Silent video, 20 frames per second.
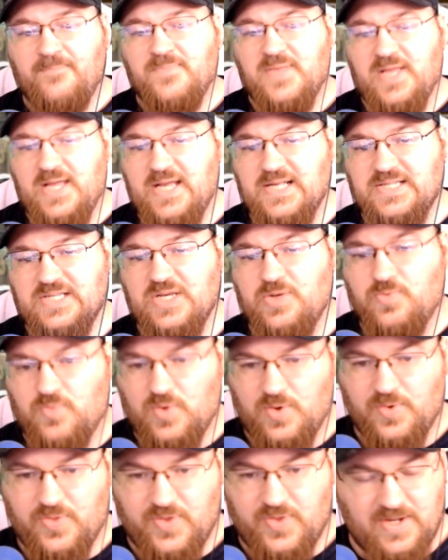Is it
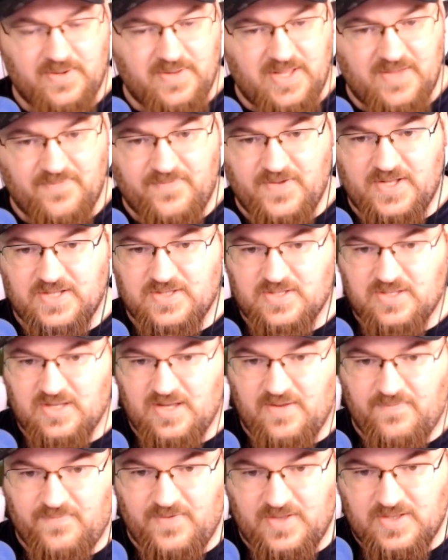worth it? If
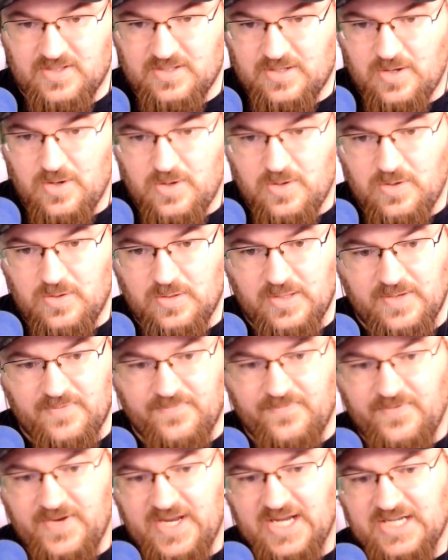it's coal
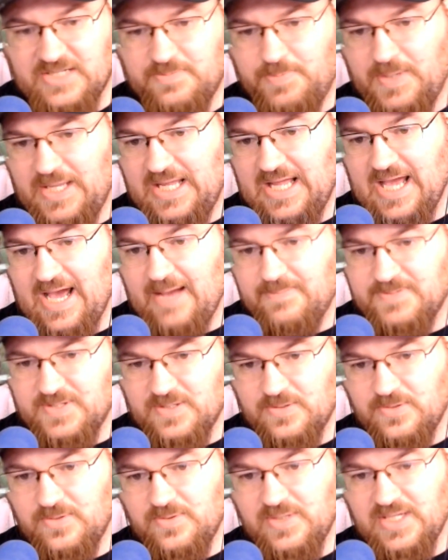or free XP,
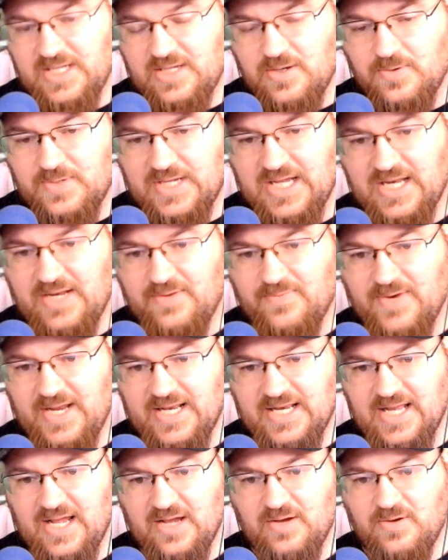absolutely go get it
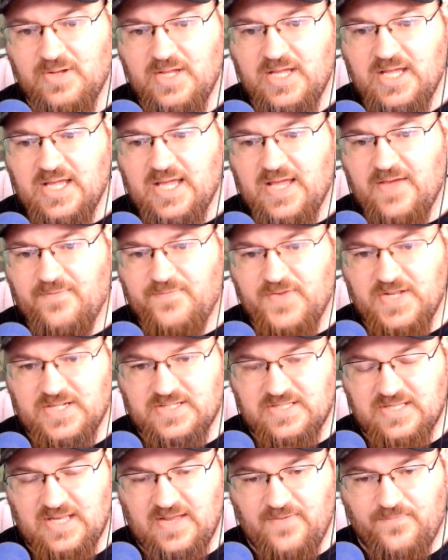right now. If
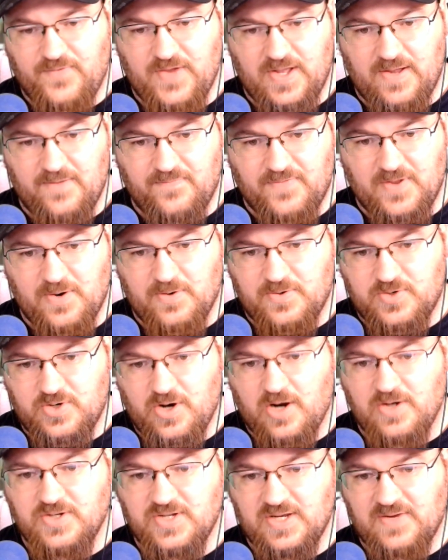they're
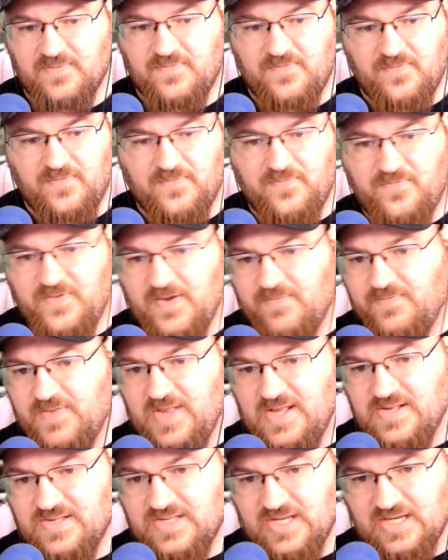charging
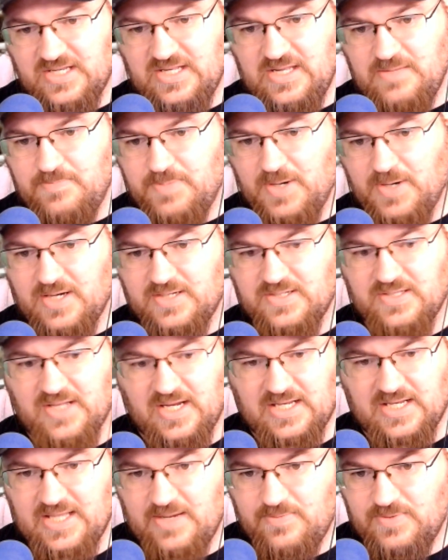$50-$60
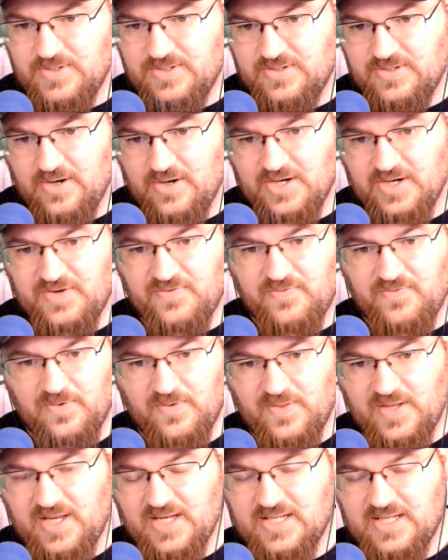like they would charge
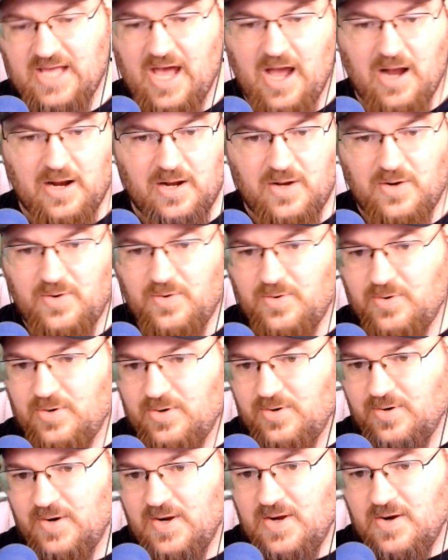for the Atago
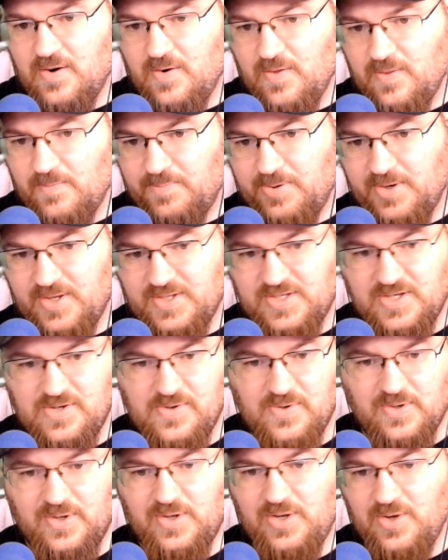or the Prince
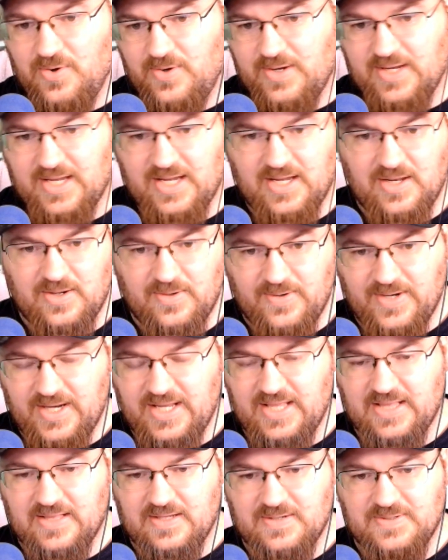Eugen or
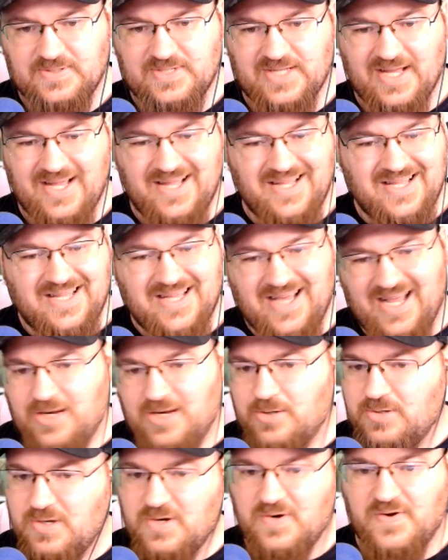any of those, I
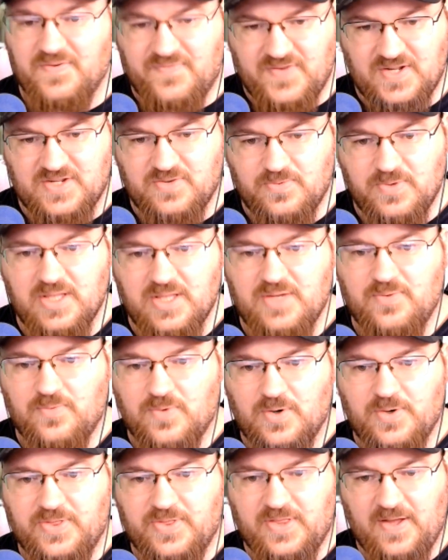don't know if it's really
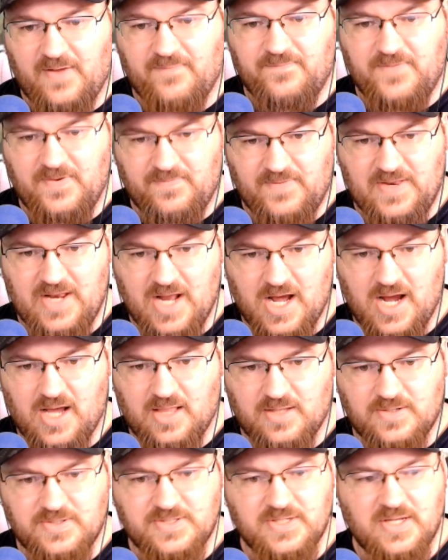worth that
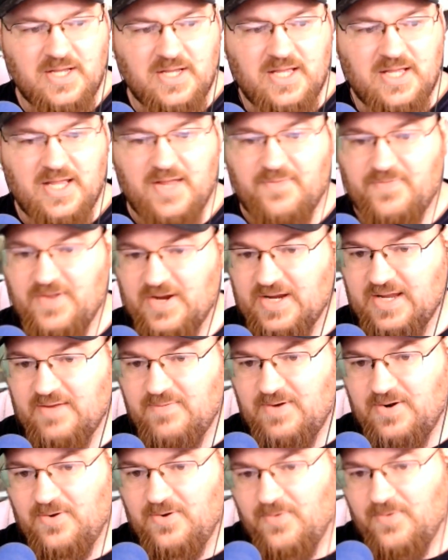$50. If they're
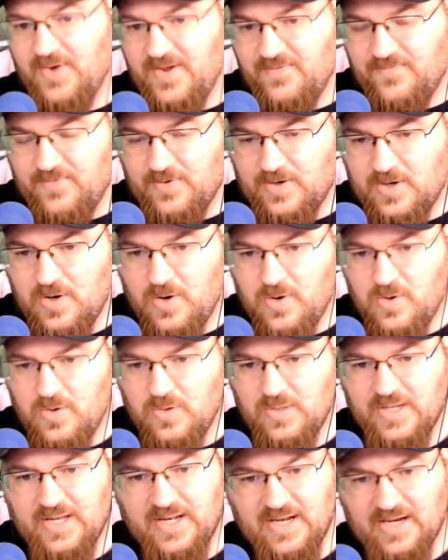giving it away for
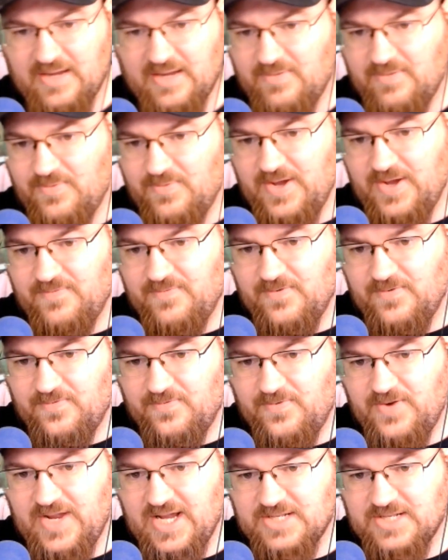coal and they're giving it away for
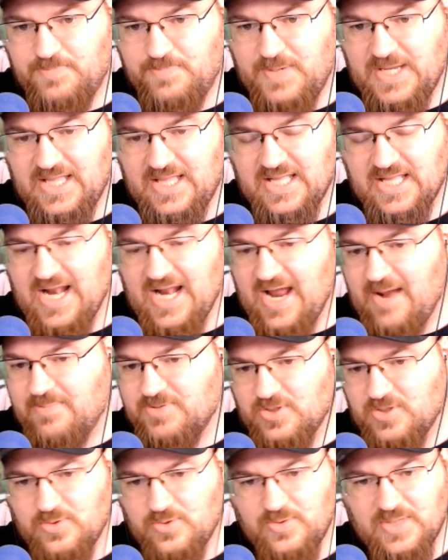free XP, then
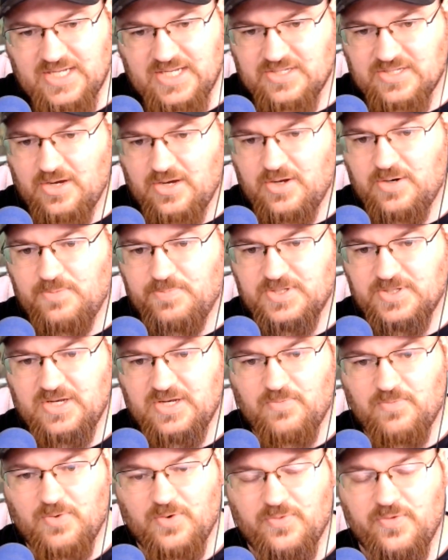absolutely it's
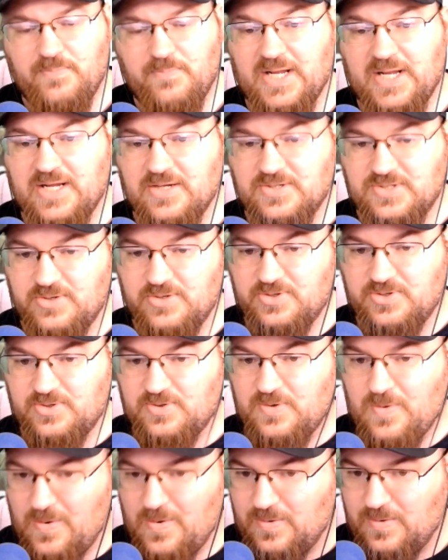100% worth it because those are
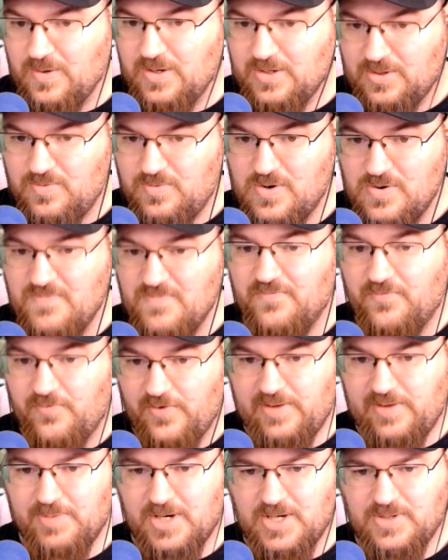quote-unquote
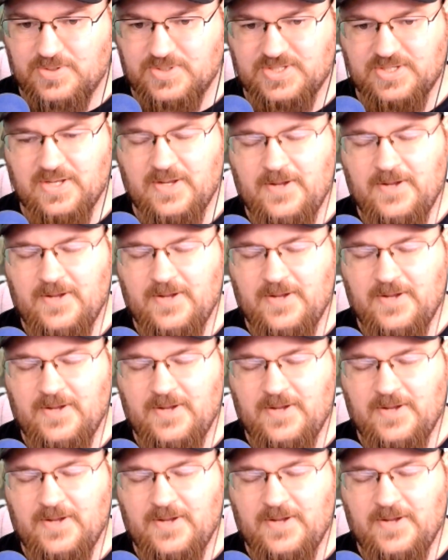free boats.